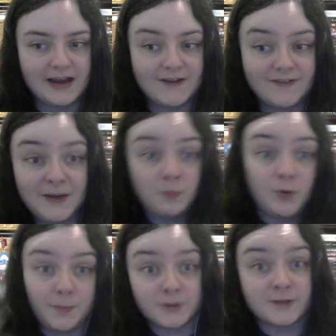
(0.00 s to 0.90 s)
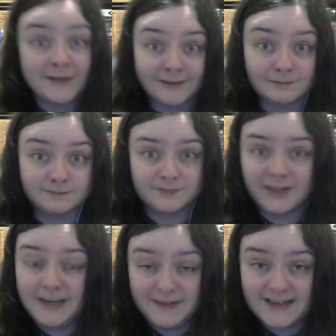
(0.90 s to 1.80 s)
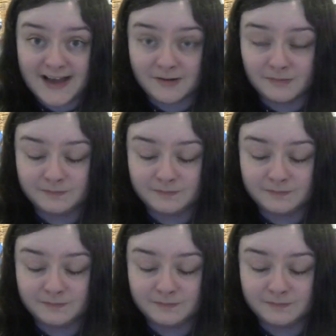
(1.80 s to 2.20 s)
If he wobbled a bit, he'd be dead.